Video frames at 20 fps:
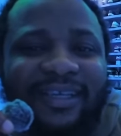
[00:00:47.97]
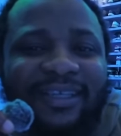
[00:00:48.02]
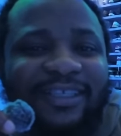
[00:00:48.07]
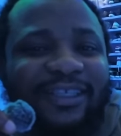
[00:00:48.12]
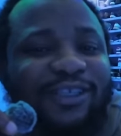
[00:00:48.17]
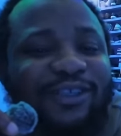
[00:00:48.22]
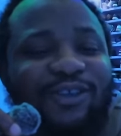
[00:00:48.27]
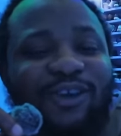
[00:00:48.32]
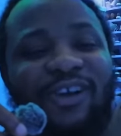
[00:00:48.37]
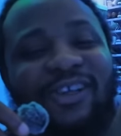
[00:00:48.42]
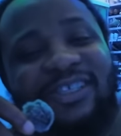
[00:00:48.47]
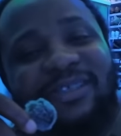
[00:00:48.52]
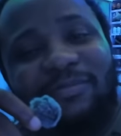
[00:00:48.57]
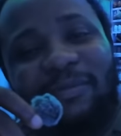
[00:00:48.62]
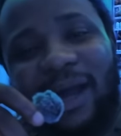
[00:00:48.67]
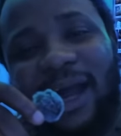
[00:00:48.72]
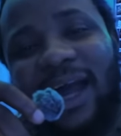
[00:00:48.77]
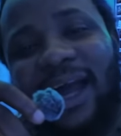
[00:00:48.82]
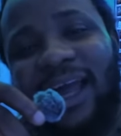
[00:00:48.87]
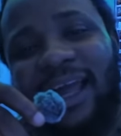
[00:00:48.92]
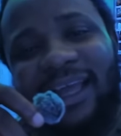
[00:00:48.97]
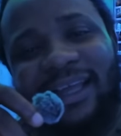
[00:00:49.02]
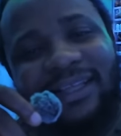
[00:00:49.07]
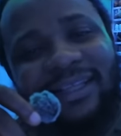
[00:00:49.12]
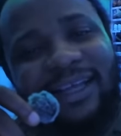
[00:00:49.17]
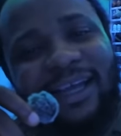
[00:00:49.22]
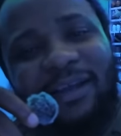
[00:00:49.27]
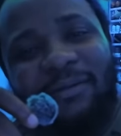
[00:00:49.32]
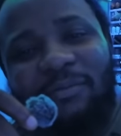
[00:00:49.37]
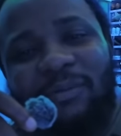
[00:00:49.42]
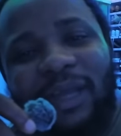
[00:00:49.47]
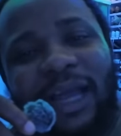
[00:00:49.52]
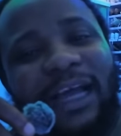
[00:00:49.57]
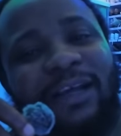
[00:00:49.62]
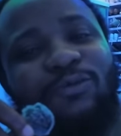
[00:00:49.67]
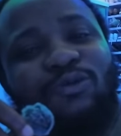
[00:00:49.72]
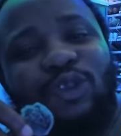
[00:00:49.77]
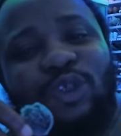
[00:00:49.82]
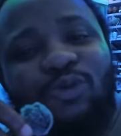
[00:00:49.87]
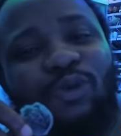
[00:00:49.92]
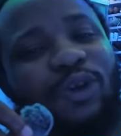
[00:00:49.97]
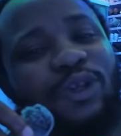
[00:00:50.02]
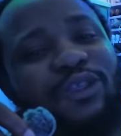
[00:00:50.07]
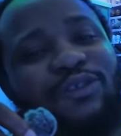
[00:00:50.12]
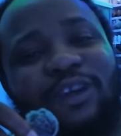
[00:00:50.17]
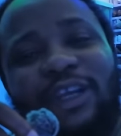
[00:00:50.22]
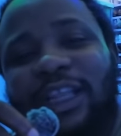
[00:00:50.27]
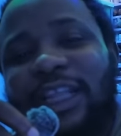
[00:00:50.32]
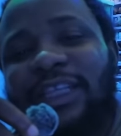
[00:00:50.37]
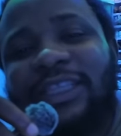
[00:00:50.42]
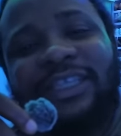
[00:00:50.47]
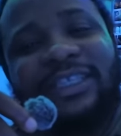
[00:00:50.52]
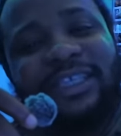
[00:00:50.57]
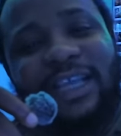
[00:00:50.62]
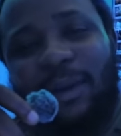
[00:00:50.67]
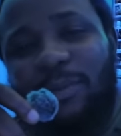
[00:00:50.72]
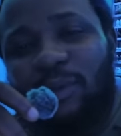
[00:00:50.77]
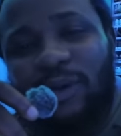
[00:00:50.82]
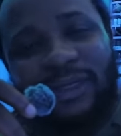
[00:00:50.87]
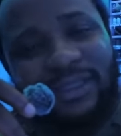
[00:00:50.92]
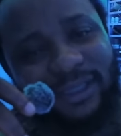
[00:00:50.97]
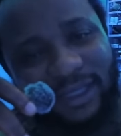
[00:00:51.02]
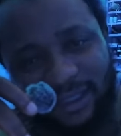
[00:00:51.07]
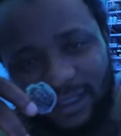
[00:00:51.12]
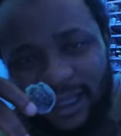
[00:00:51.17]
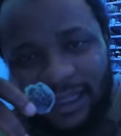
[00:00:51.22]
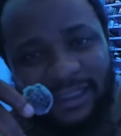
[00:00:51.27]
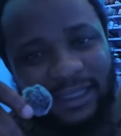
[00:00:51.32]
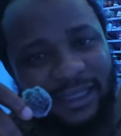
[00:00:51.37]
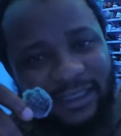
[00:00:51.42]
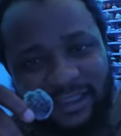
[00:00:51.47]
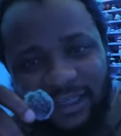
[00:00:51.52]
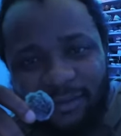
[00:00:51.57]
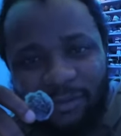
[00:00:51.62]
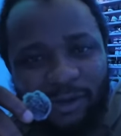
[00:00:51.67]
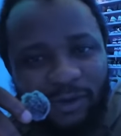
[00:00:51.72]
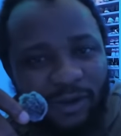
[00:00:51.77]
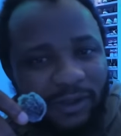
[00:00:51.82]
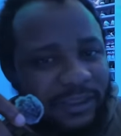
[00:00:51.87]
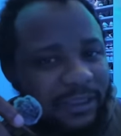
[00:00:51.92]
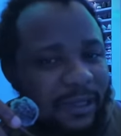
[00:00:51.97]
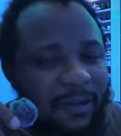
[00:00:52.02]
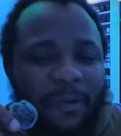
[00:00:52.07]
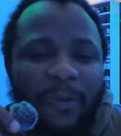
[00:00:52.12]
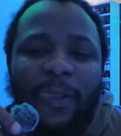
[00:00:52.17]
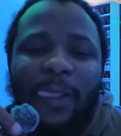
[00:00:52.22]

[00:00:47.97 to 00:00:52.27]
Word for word: She just smiled. And, and she was really disappointed at herself because